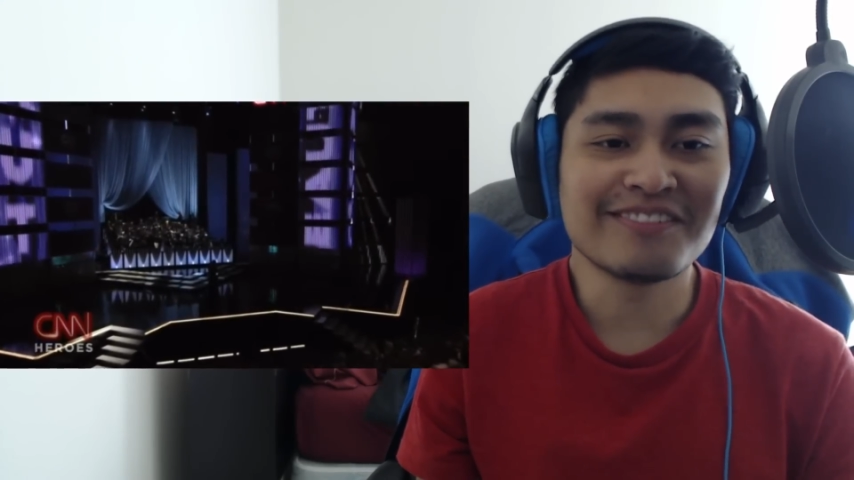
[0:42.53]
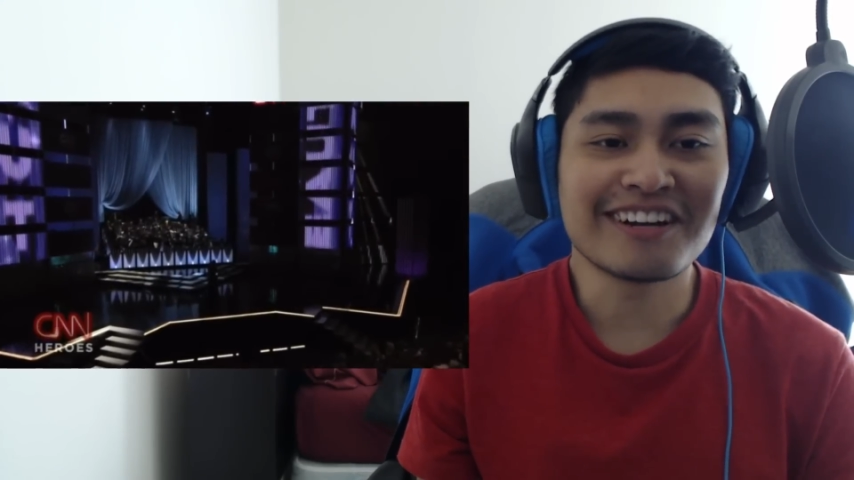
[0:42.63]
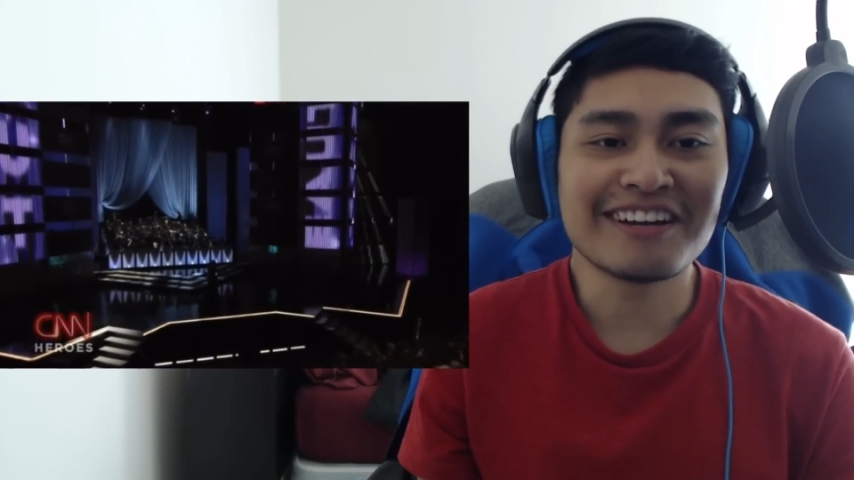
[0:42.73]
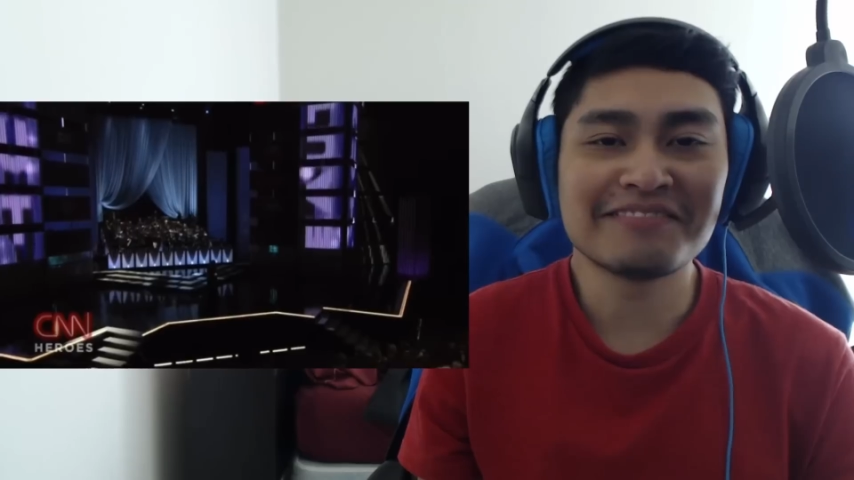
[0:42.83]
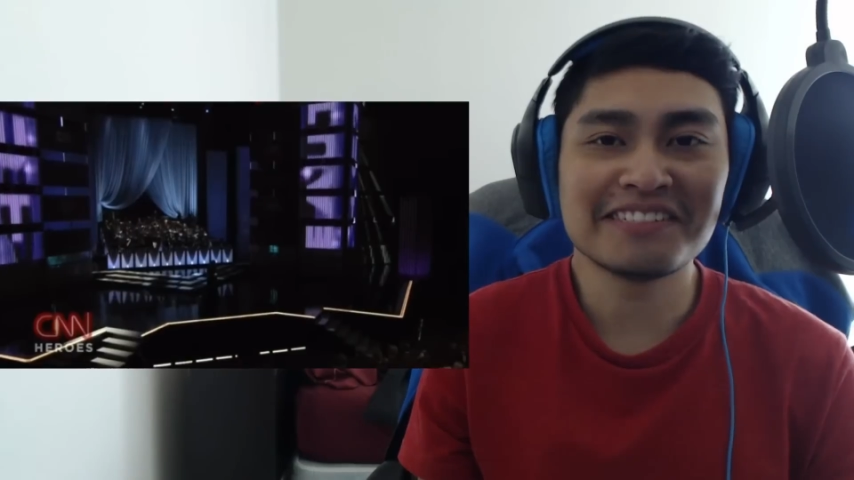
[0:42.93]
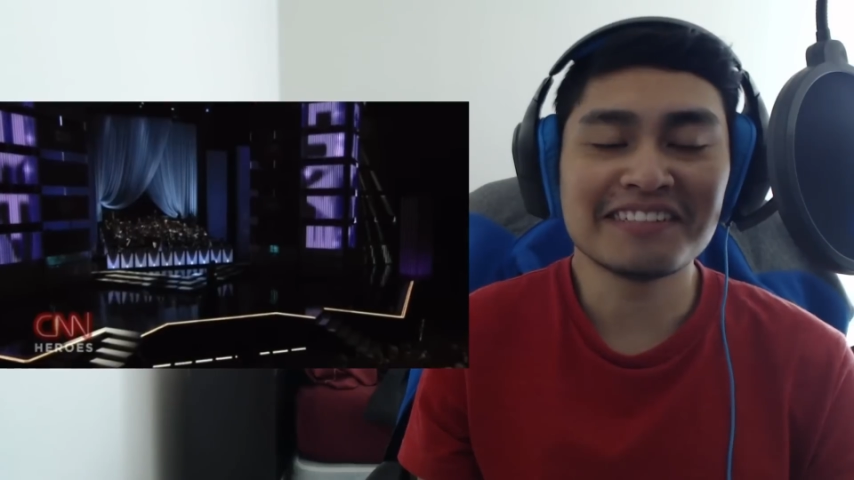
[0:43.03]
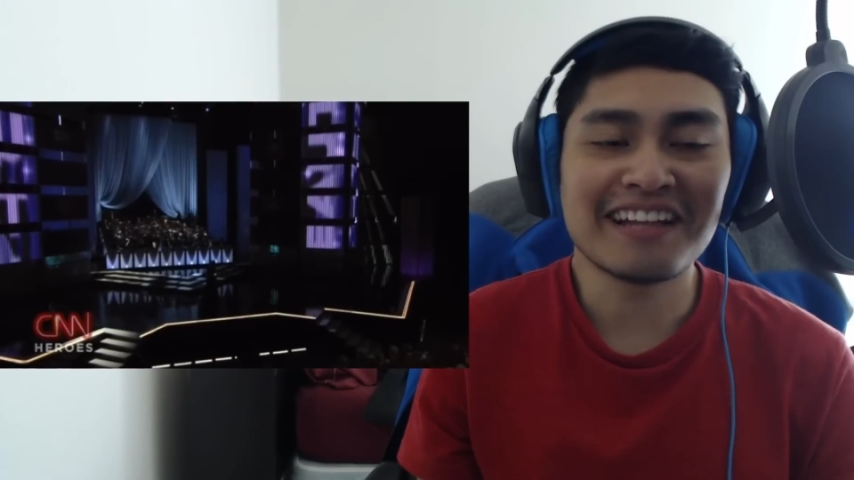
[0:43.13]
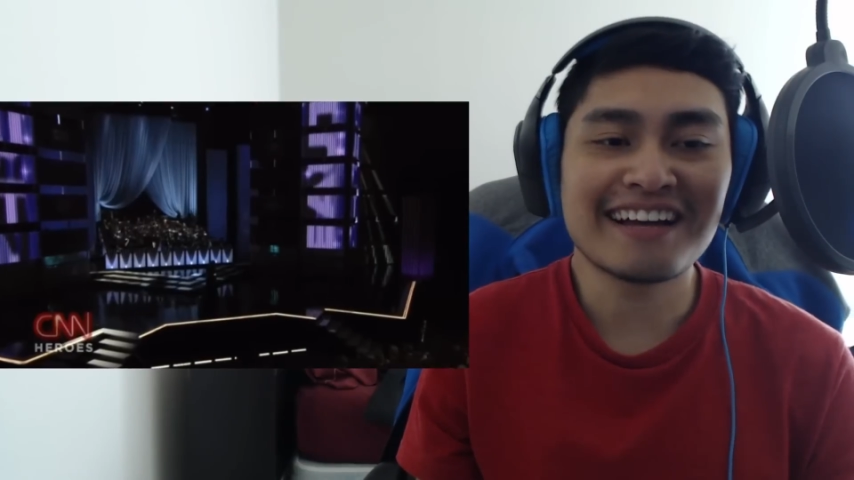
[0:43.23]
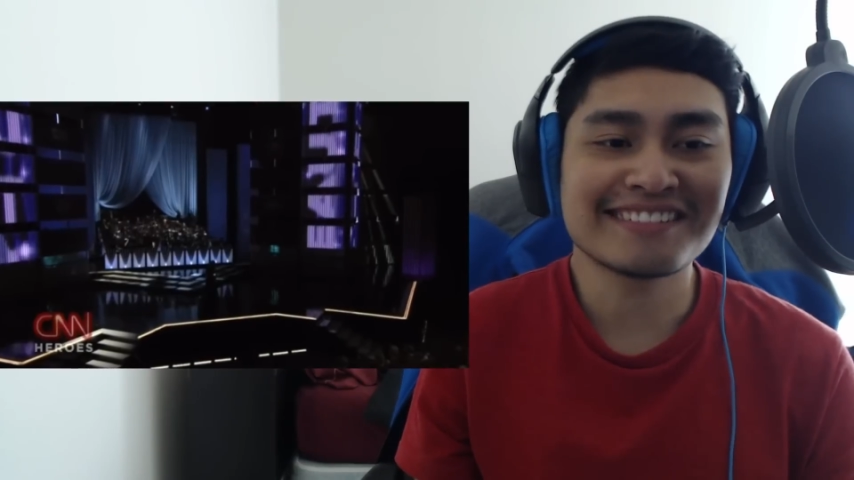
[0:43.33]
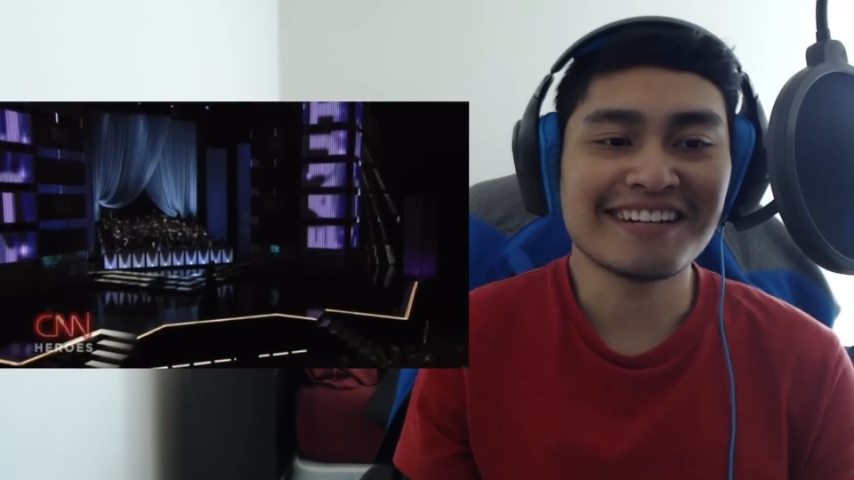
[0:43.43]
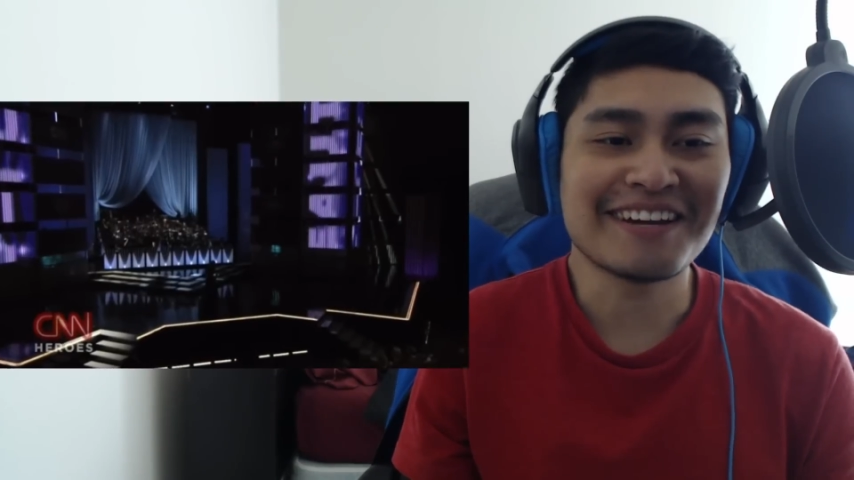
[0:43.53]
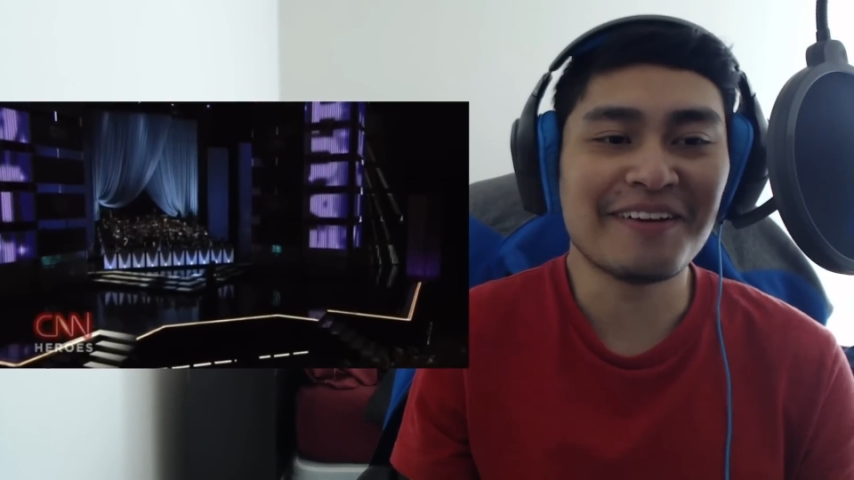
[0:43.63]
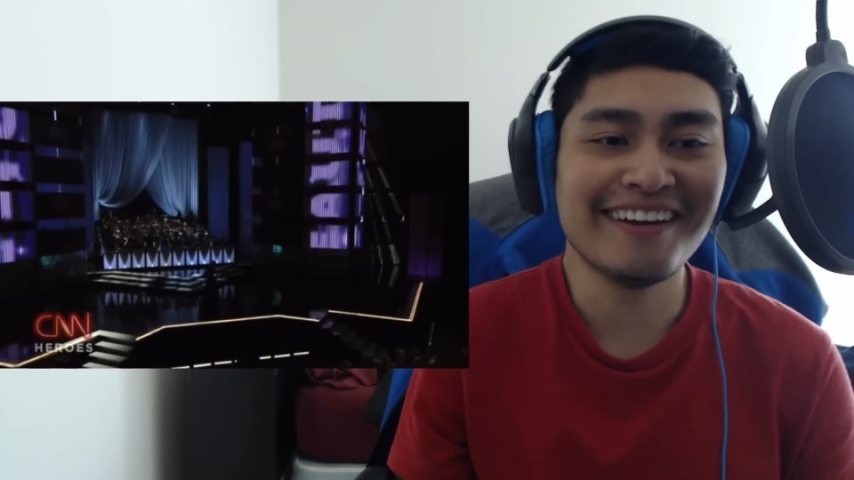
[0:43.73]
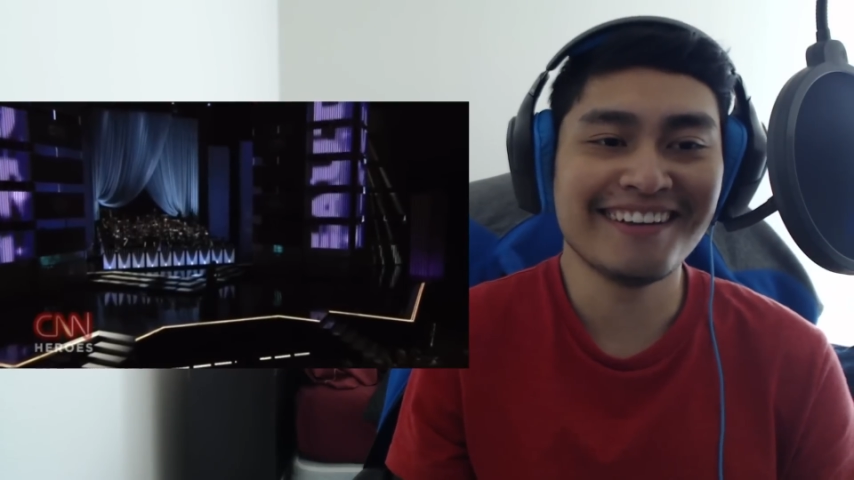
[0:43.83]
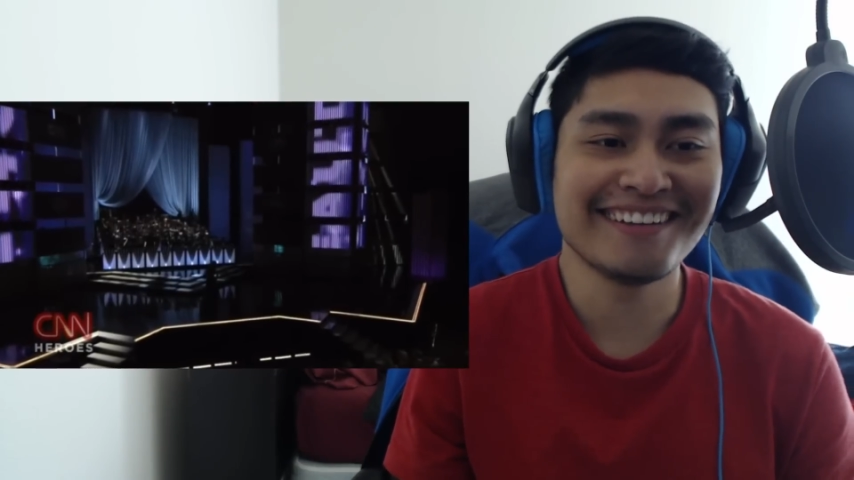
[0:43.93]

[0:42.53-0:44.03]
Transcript: what I've seen last time.